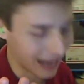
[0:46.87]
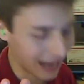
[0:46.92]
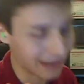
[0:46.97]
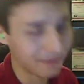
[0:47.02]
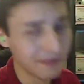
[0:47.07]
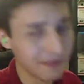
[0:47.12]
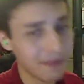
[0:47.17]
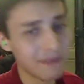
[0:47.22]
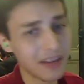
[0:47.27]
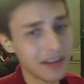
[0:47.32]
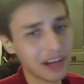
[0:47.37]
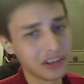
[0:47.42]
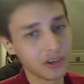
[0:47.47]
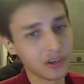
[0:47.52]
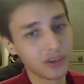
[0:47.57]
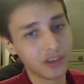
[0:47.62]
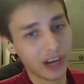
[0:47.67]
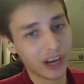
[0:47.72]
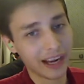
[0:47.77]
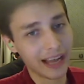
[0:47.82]
If you've yet to
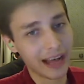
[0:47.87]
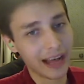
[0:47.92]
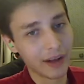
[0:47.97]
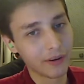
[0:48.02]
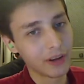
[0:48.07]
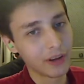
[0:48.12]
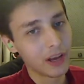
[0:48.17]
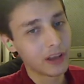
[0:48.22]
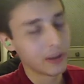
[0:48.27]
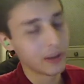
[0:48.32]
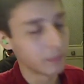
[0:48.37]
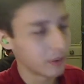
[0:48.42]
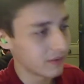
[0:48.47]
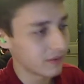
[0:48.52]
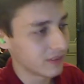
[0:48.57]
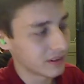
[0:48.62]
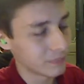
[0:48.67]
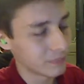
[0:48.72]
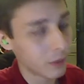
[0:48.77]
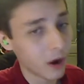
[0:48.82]
check out the
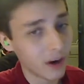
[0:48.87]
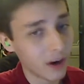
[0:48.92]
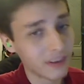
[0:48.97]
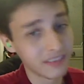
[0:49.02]
previous parts,